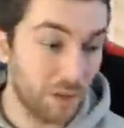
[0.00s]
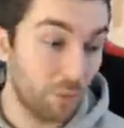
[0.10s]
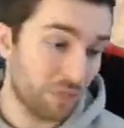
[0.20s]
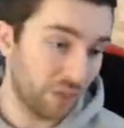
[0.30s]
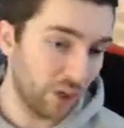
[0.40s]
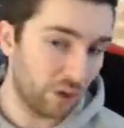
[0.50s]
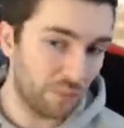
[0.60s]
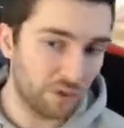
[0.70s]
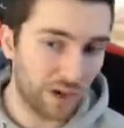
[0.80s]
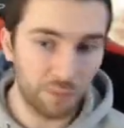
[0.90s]
then when three o'clock
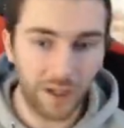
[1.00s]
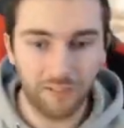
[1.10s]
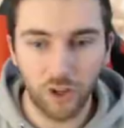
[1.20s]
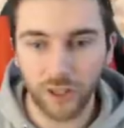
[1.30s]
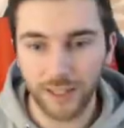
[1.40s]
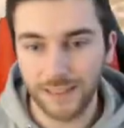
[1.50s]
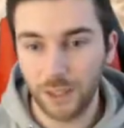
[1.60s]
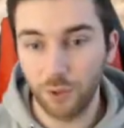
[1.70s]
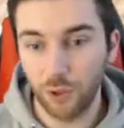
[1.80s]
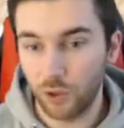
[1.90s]
comes around, we'll have a look and see
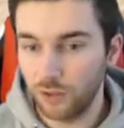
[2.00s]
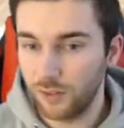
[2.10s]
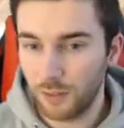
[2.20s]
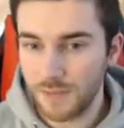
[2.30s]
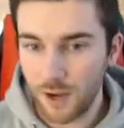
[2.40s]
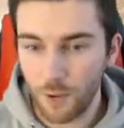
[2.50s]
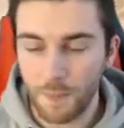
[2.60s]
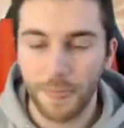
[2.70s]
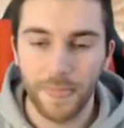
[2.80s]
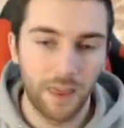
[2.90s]
what new content comes out,
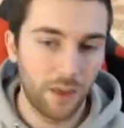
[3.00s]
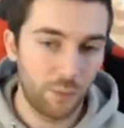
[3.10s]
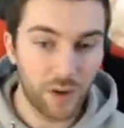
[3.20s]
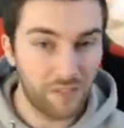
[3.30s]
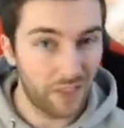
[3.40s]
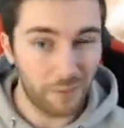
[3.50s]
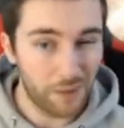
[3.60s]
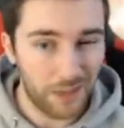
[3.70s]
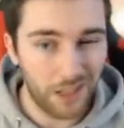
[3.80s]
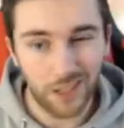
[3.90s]
whatever that may
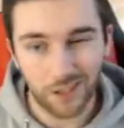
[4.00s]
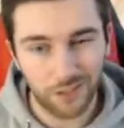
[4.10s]
be.